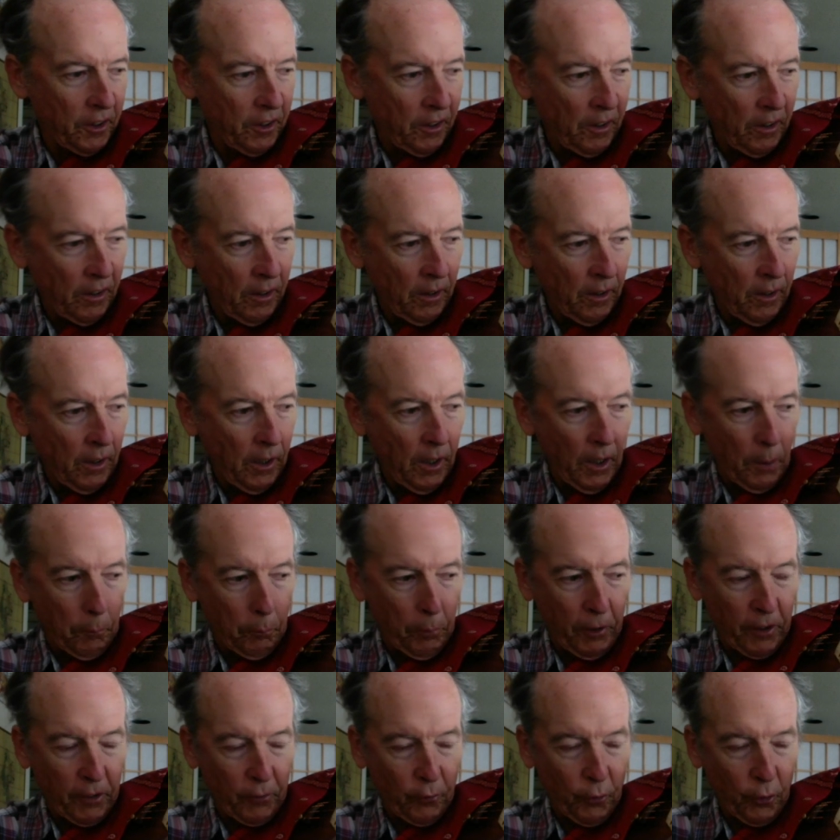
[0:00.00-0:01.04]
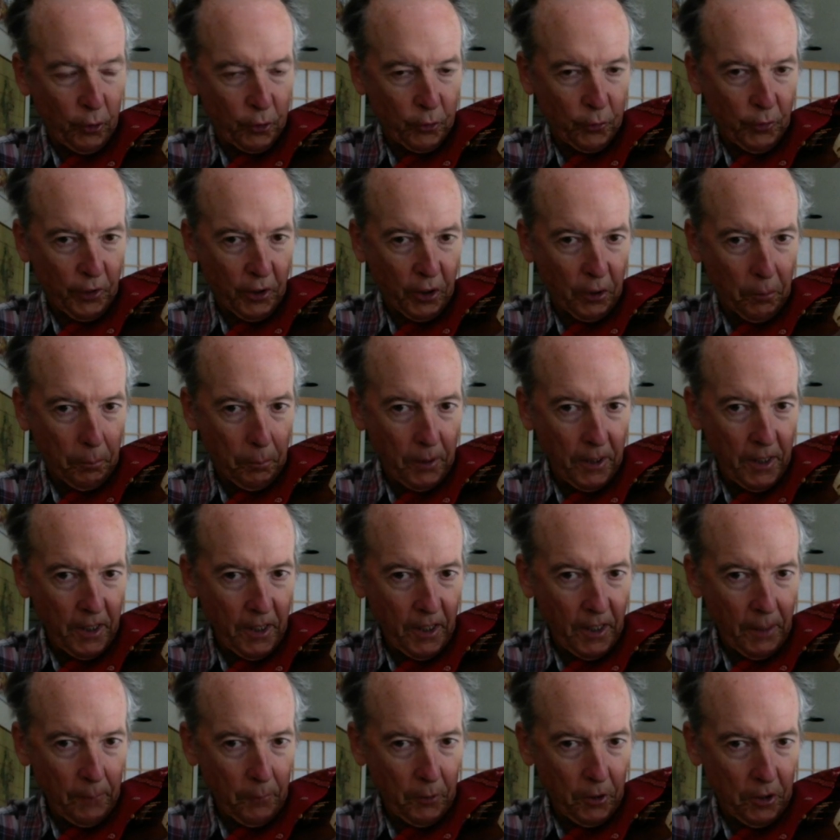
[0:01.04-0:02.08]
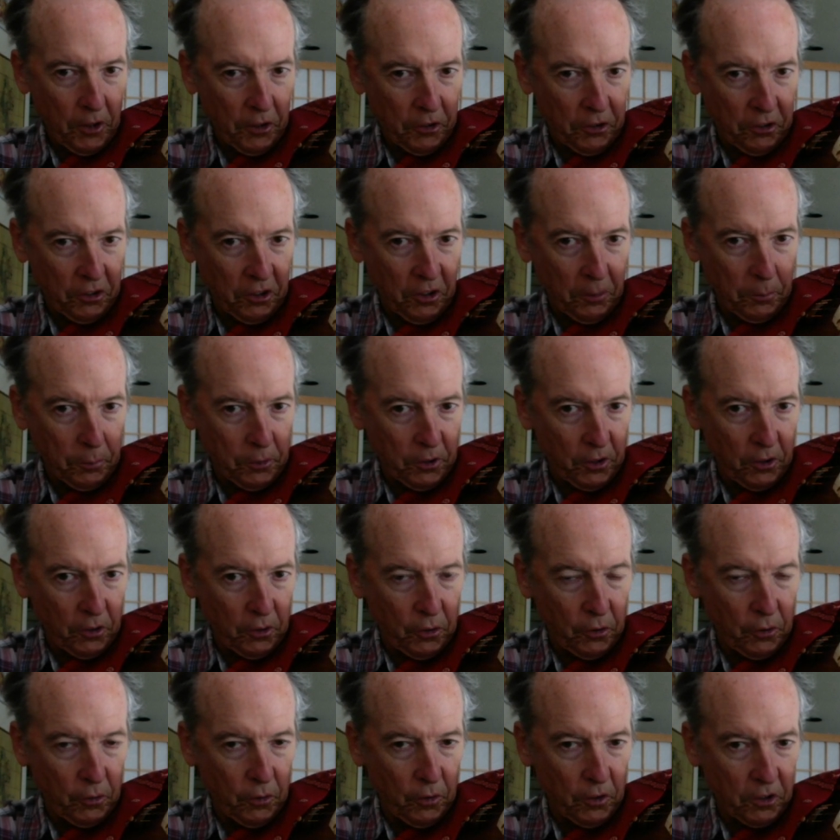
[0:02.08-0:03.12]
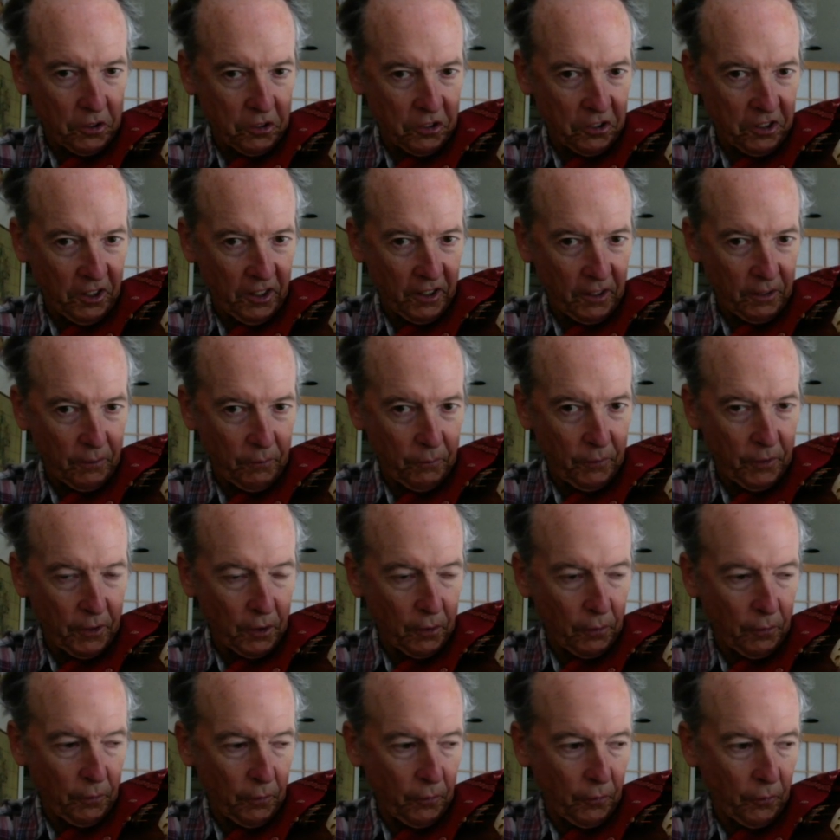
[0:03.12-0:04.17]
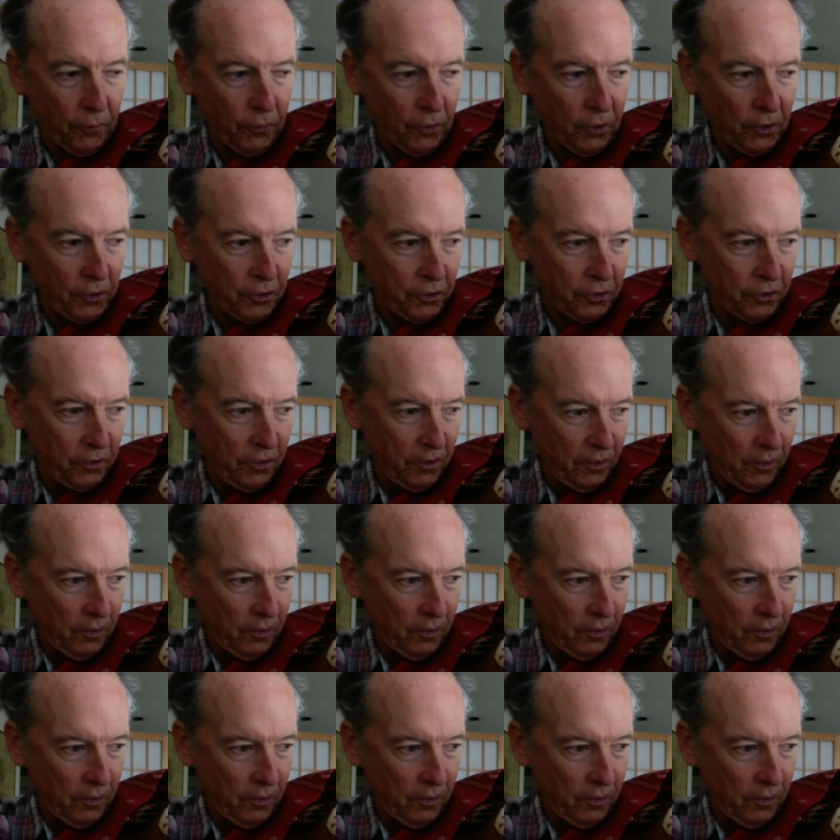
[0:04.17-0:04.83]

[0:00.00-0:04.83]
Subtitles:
Playing first finger B, I'm going to substitute second finger for first.